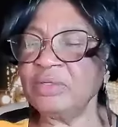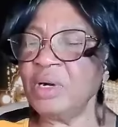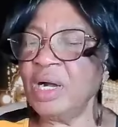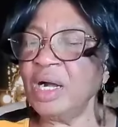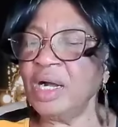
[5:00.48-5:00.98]
you
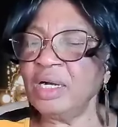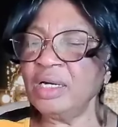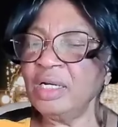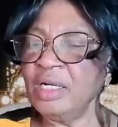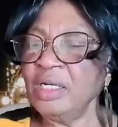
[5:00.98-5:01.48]

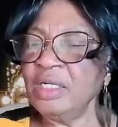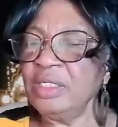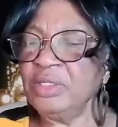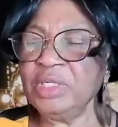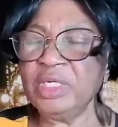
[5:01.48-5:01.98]
are
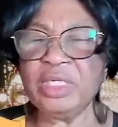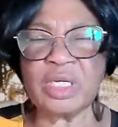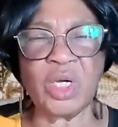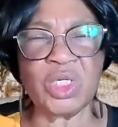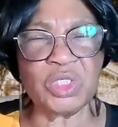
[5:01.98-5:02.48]

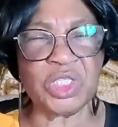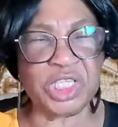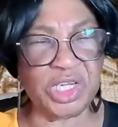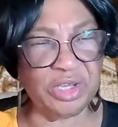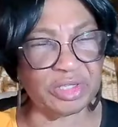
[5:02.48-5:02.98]
doing
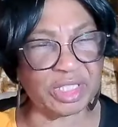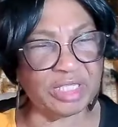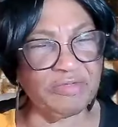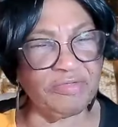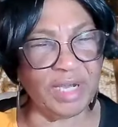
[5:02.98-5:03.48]
continuous
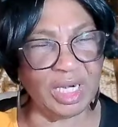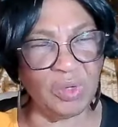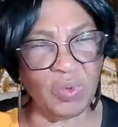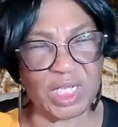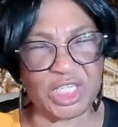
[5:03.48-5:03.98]

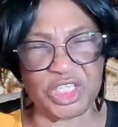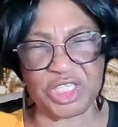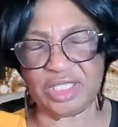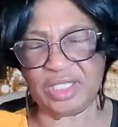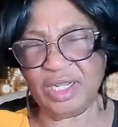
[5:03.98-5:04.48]

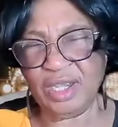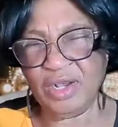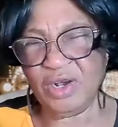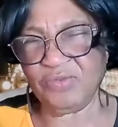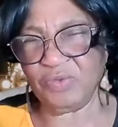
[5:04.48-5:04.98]
evaluation
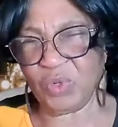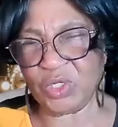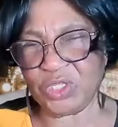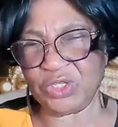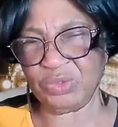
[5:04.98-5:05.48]
of
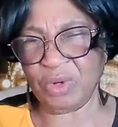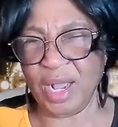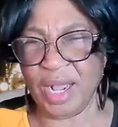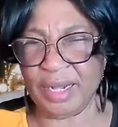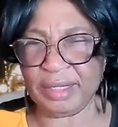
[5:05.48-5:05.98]
what you
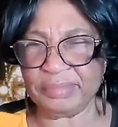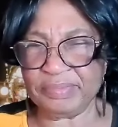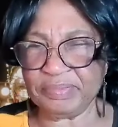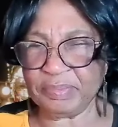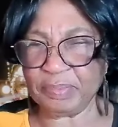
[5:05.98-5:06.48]
are
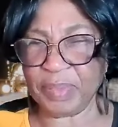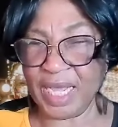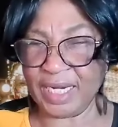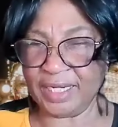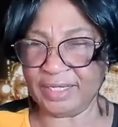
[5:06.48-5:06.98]

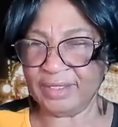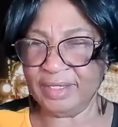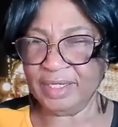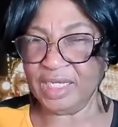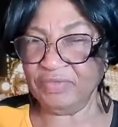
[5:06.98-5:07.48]
planning,
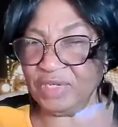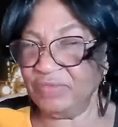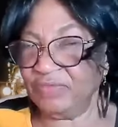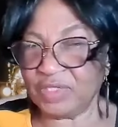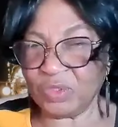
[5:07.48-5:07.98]
even
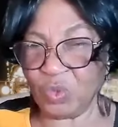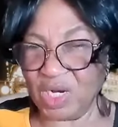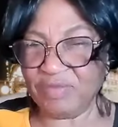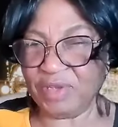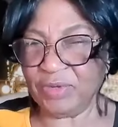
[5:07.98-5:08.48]
if it's
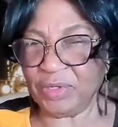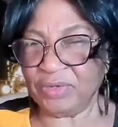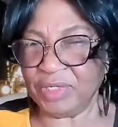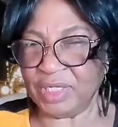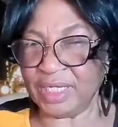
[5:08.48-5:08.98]
whatever you're
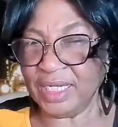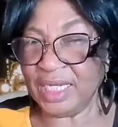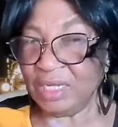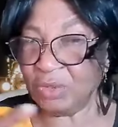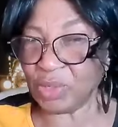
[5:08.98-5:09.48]
doing
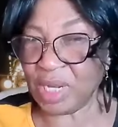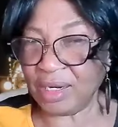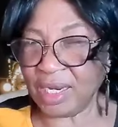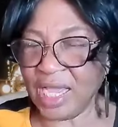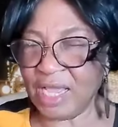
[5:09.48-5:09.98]
in
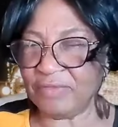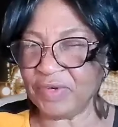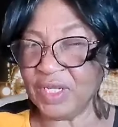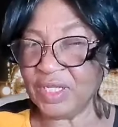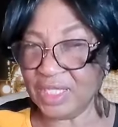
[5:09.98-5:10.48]
real life.
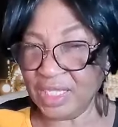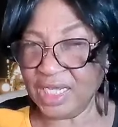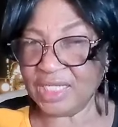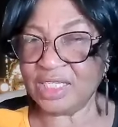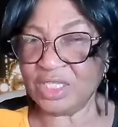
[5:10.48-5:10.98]
The
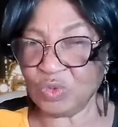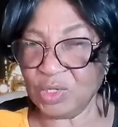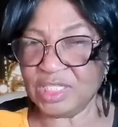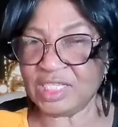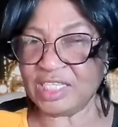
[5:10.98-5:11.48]

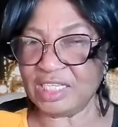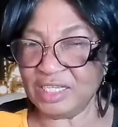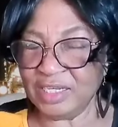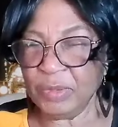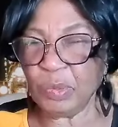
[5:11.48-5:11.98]

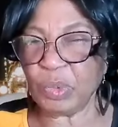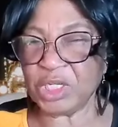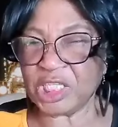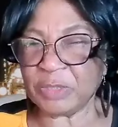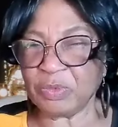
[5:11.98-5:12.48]
80-20
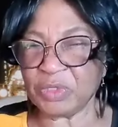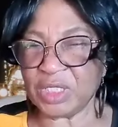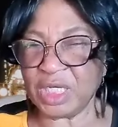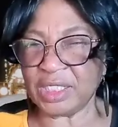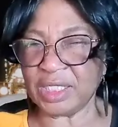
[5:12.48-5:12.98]
principle
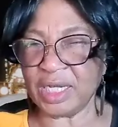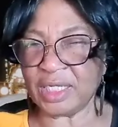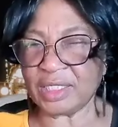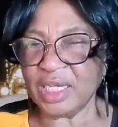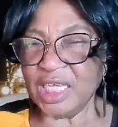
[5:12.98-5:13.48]
says
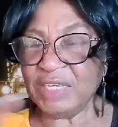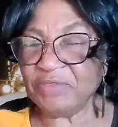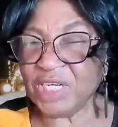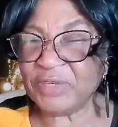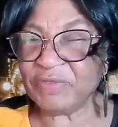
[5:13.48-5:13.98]
that
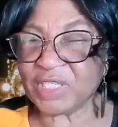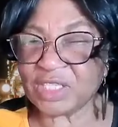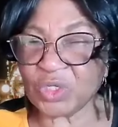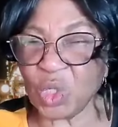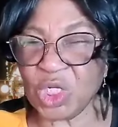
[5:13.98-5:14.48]
even if it
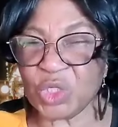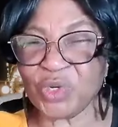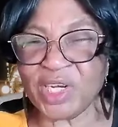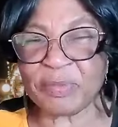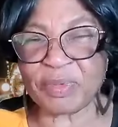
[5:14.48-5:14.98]
is only
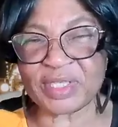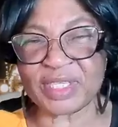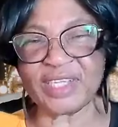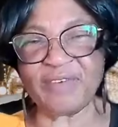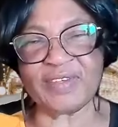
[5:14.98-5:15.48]

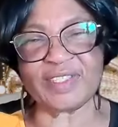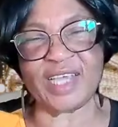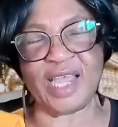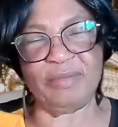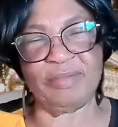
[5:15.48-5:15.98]
20% of the
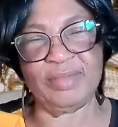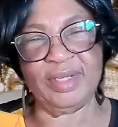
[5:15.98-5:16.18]
time